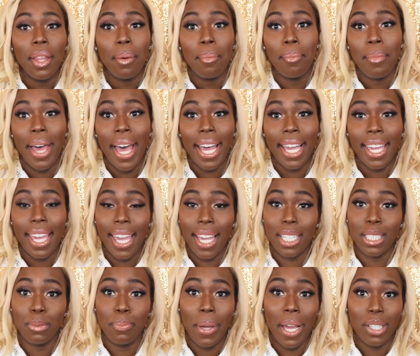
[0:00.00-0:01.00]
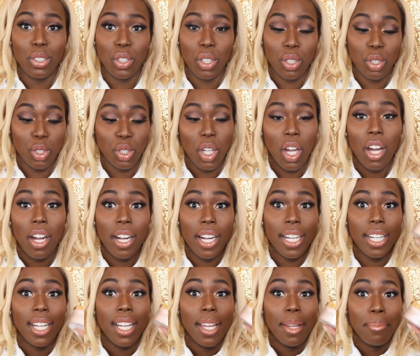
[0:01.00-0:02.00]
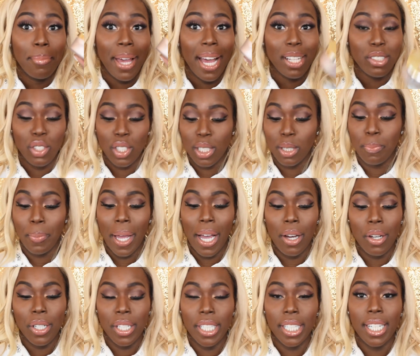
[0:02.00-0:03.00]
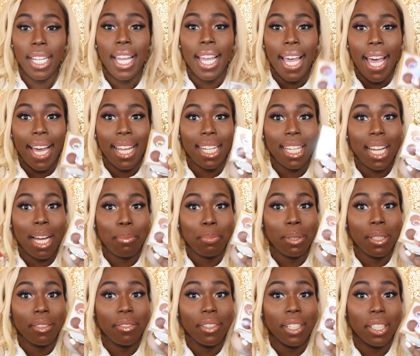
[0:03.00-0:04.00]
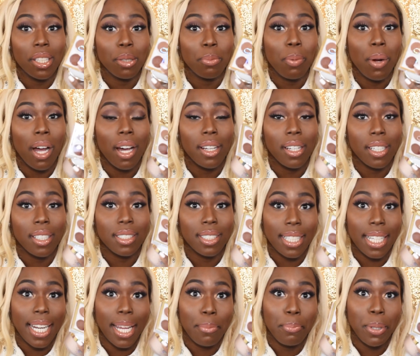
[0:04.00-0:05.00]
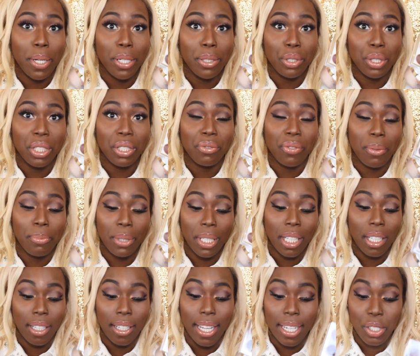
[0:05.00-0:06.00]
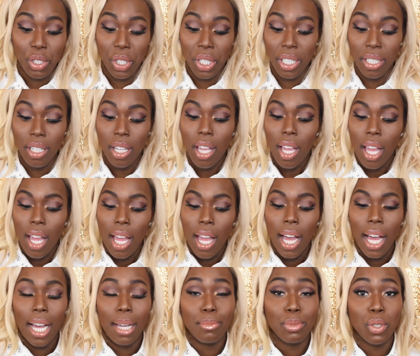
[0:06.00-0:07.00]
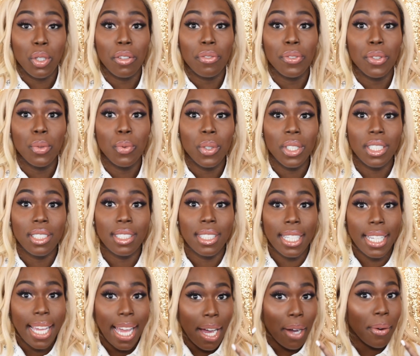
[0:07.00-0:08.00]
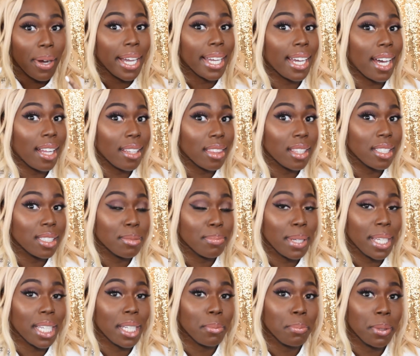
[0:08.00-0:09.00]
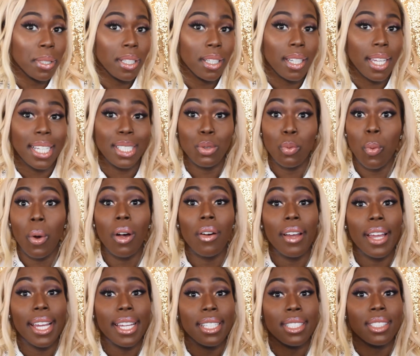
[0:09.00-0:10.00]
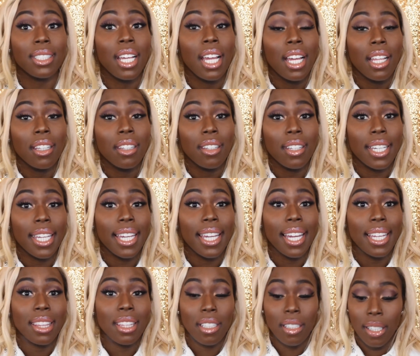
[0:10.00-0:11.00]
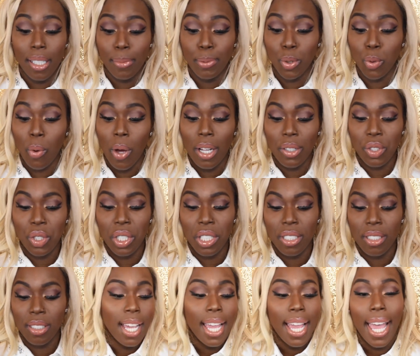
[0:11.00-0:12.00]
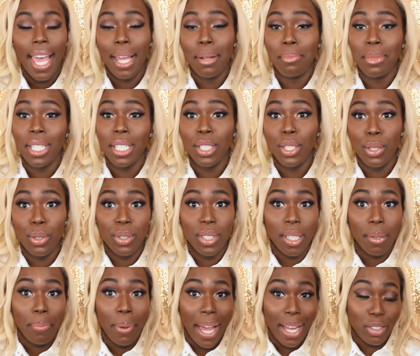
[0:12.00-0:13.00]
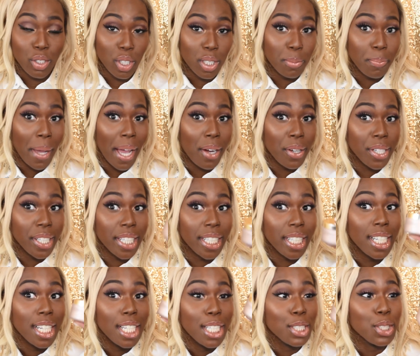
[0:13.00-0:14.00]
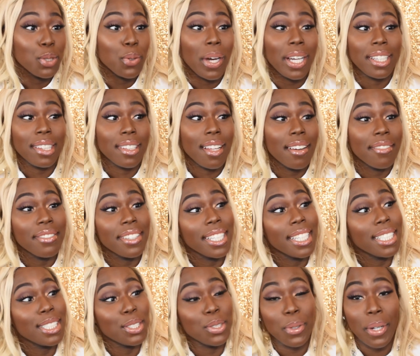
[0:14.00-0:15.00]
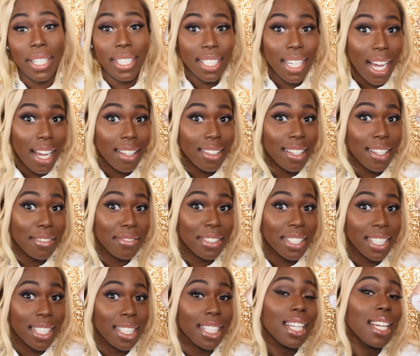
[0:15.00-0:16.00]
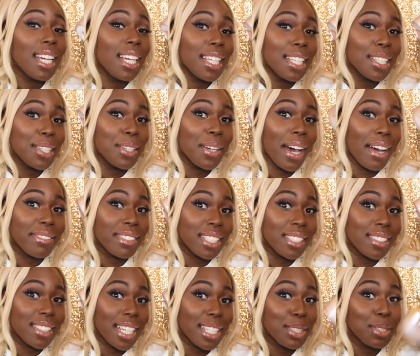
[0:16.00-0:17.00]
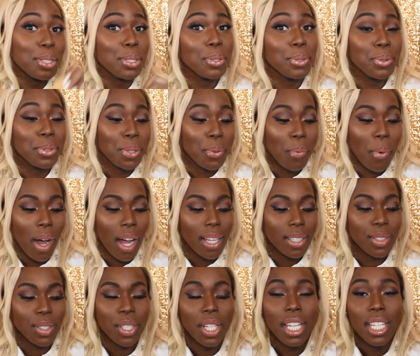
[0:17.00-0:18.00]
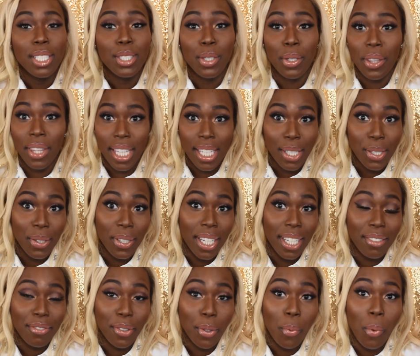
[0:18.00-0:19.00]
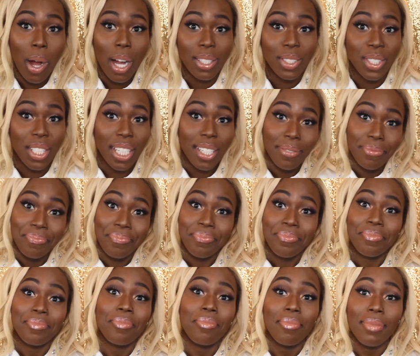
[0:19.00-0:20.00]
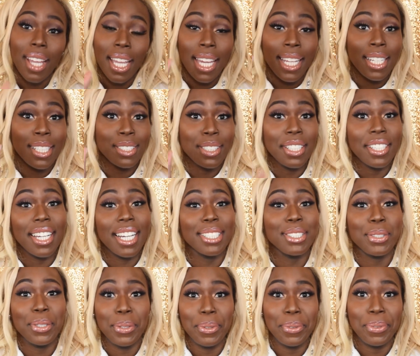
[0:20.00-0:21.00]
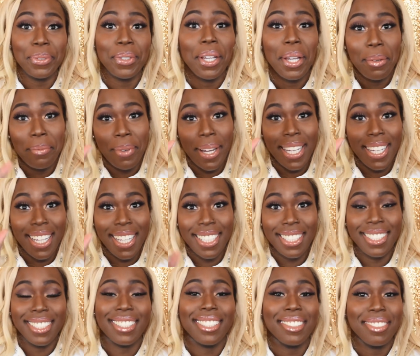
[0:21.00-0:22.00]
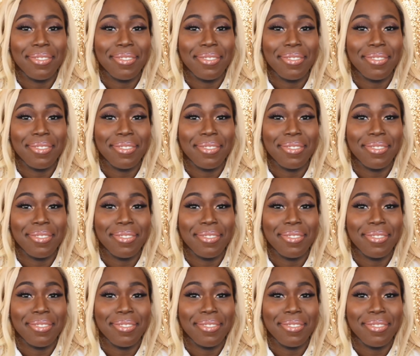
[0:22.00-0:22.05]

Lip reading: MAC x PatrickStarrr, Patrick's powder, and a couple of other products that I purchased from the collection. So if you want to see how I got this makeup look, as well as looking at the lip swatches and me using Patrick's powder, do I love it, do I not love it, you have to stay tuned to watch. So thank you again for watching, and I'll see you guys soon. Bye guys.